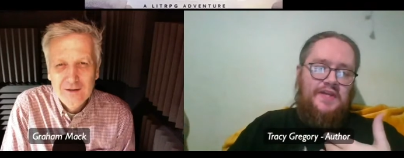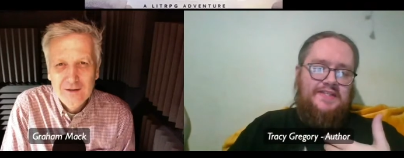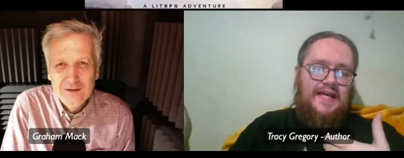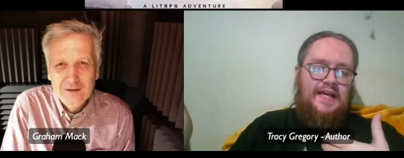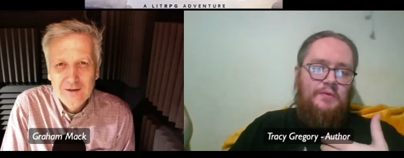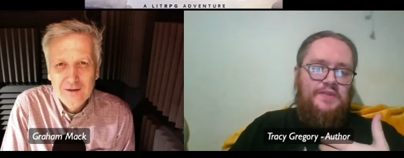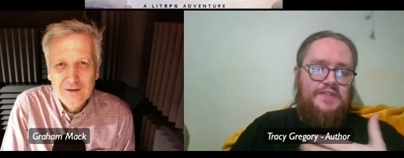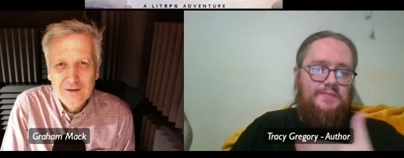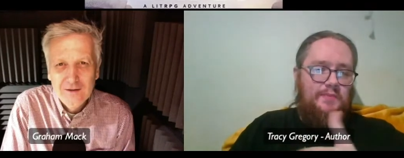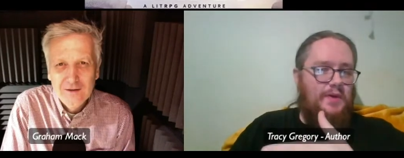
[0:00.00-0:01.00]
Speaker 1: days later, once
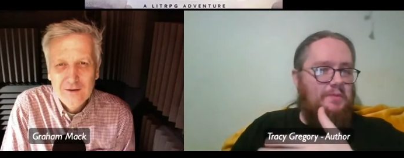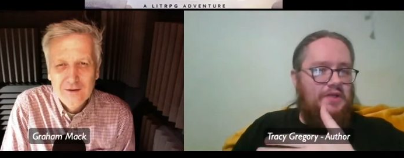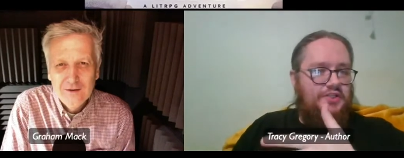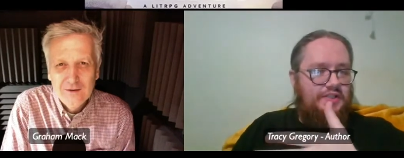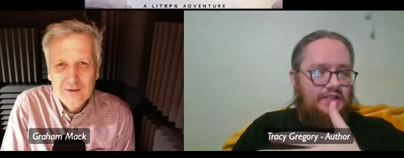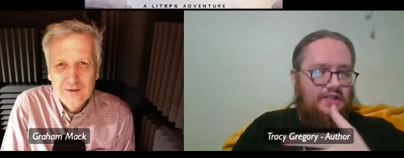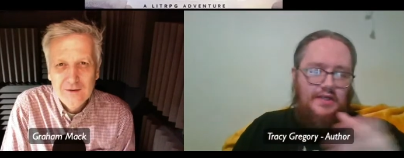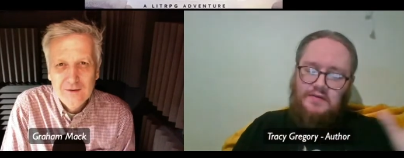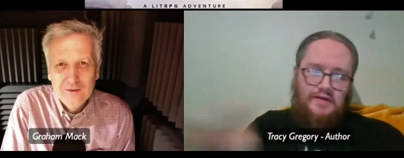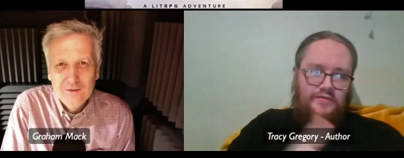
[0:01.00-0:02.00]
it's been published,
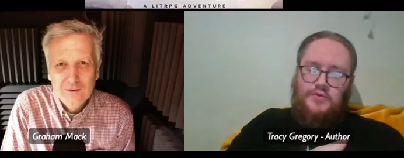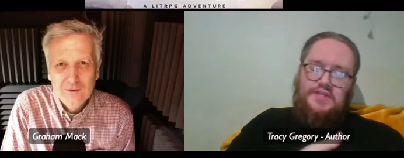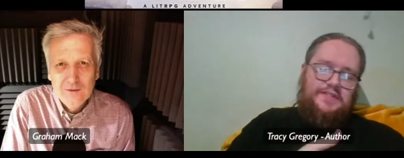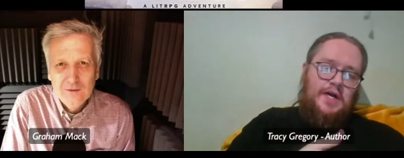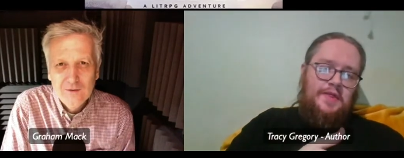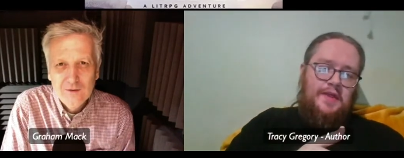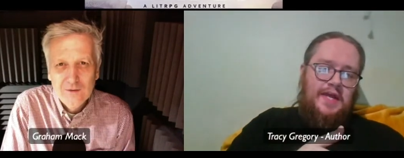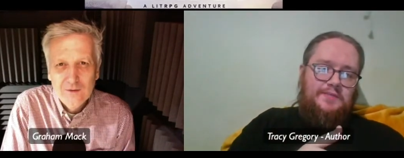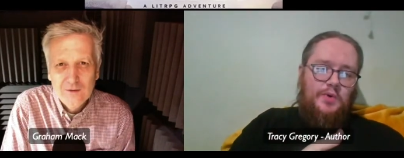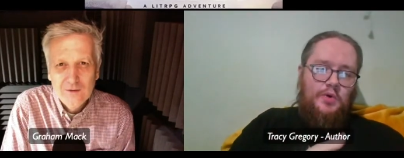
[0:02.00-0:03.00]
I've already started the
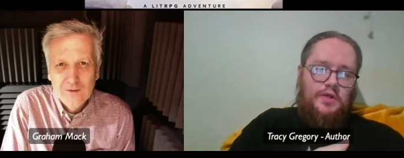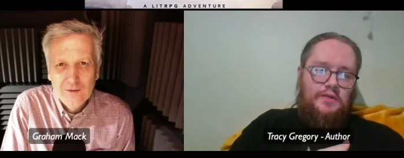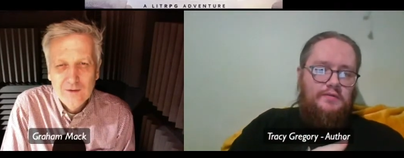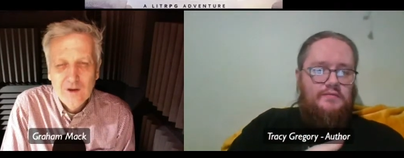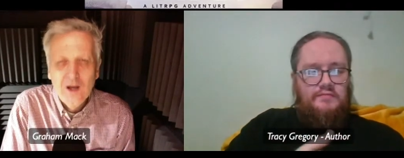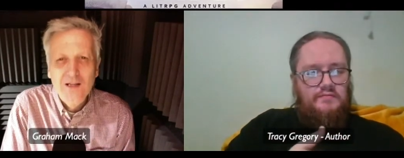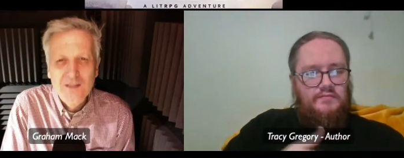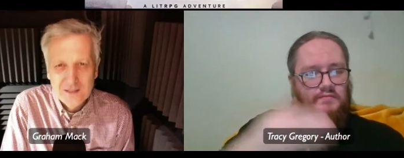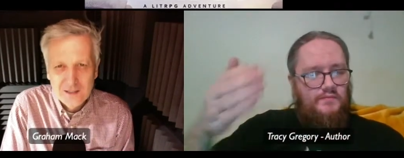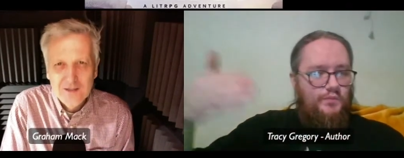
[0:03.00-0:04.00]
next book. And I
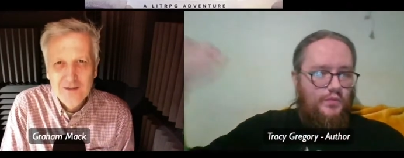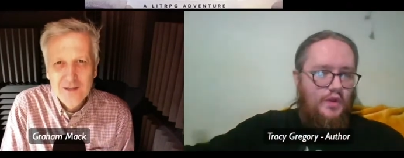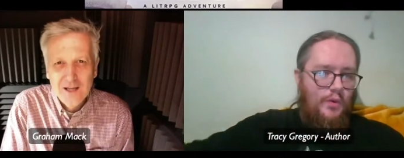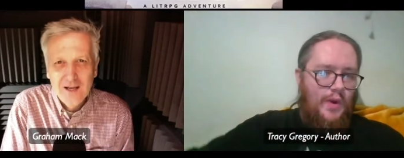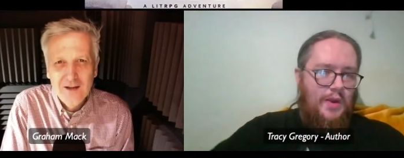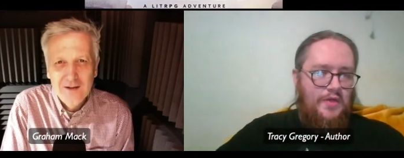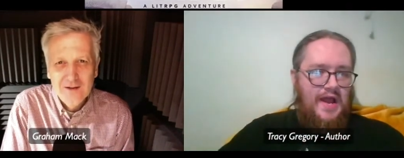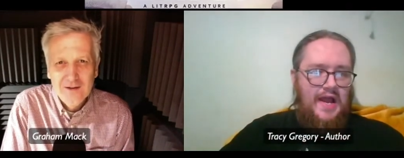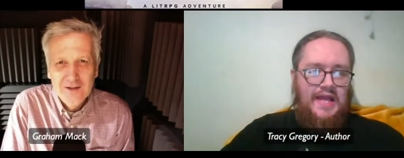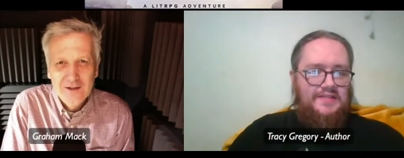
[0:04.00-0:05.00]
see. Yeah. Away with
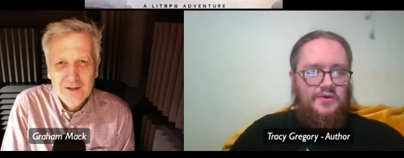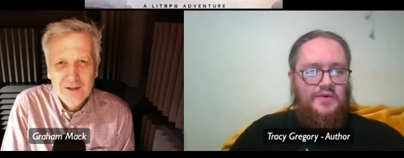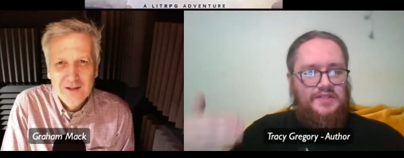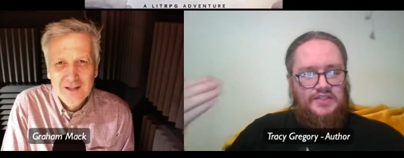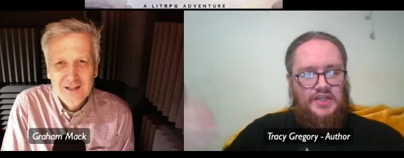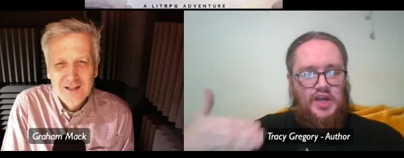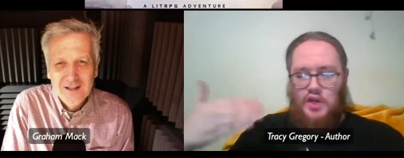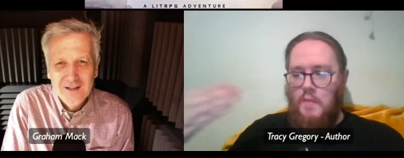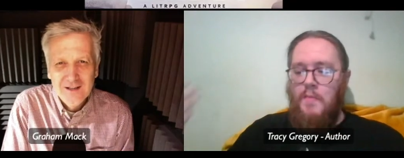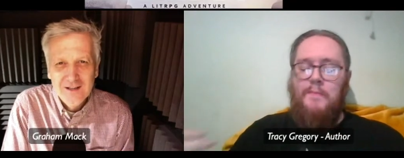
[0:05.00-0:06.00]
that. It's always just a,
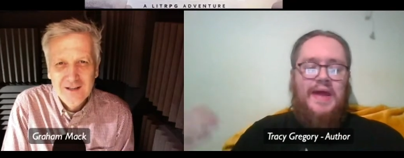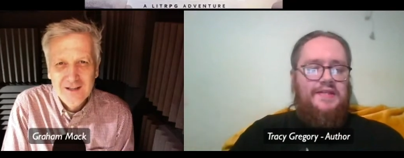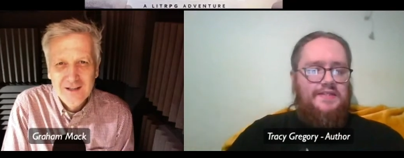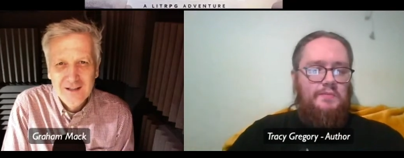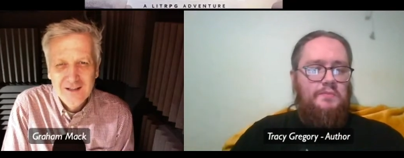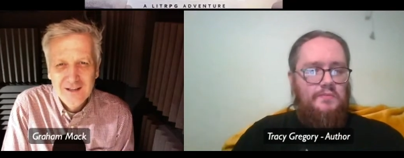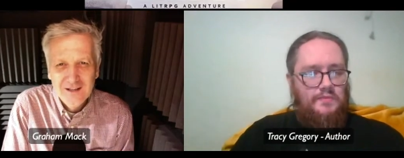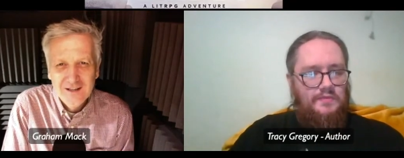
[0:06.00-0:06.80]
a momentum